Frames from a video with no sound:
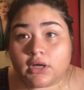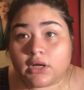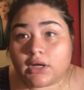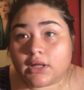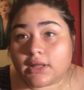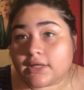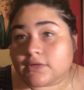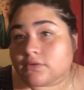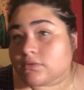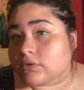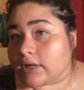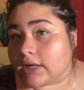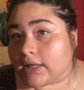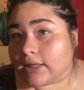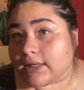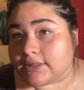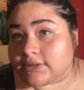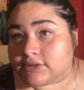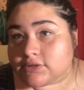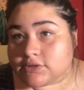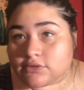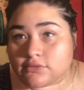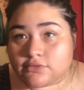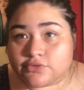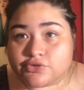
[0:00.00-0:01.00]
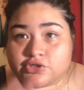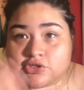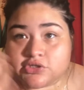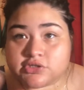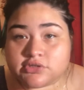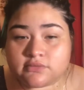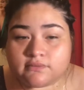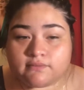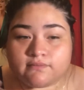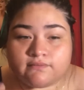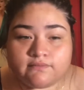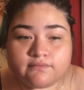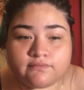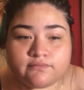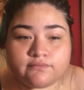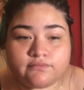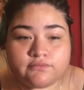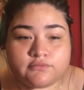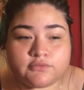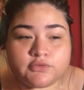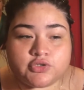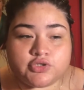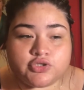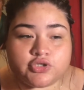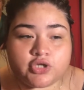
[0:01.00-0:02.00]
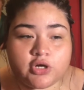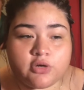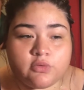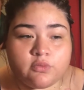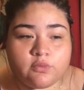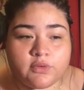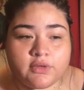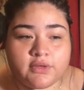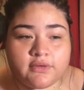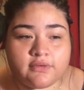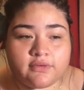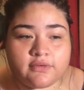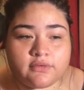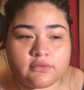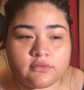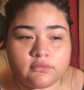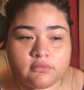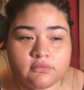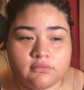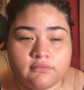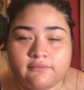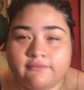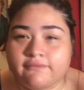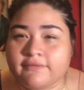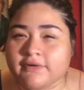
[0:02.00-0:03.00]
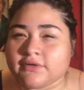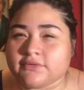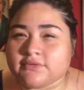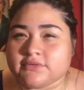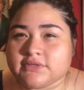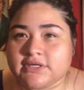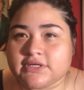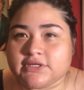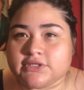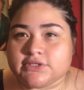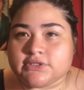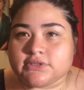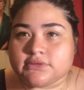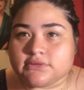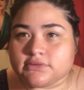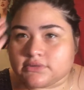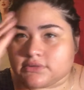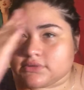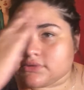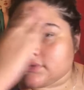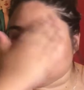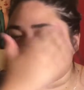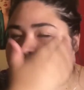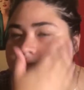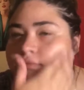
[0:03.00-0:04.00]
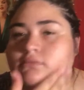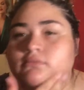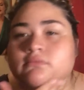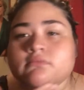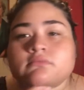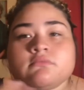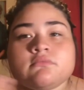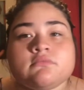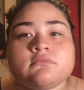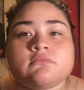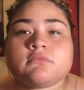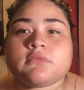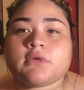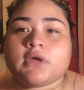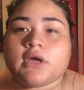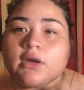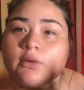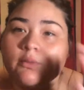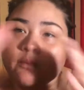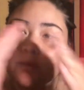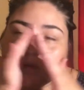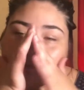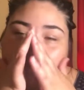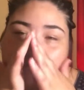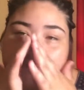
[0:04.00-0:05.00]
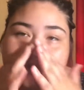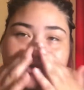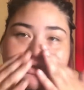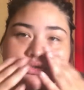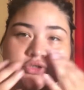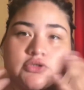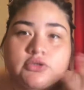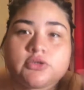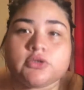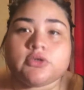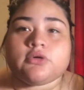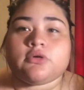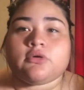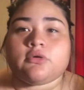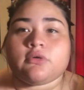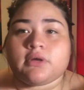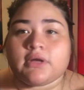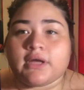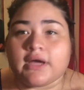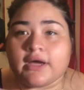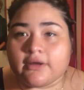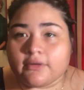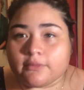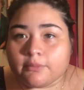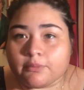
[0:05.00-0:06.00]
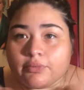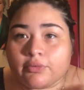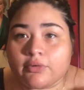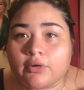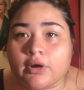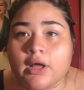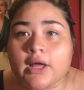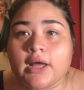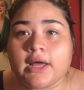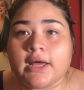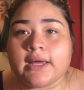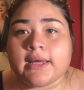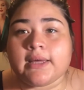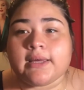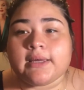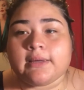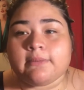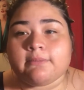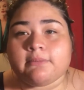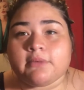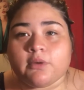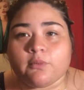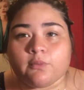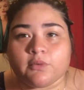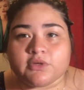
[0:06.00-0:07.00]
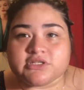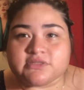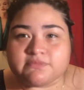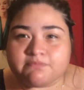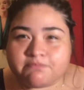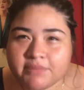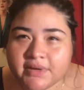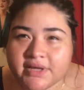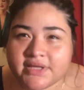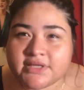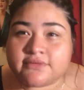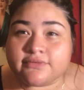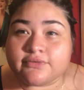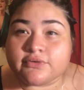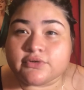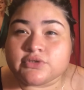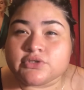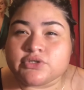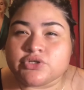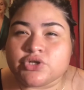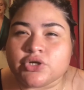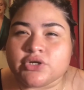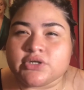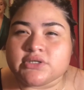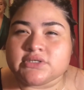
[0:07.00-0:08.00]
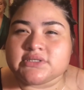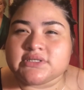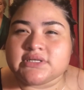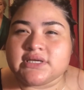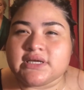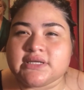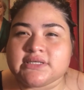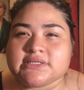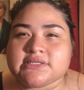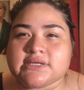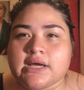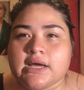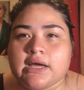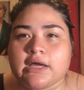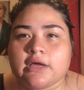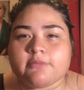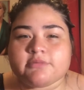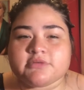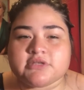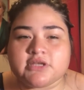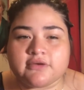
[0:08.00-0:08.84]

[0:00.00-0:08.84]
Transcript: That's what I like to do, is just start with foundations and what to do and how to prime and what's best for certain skin types.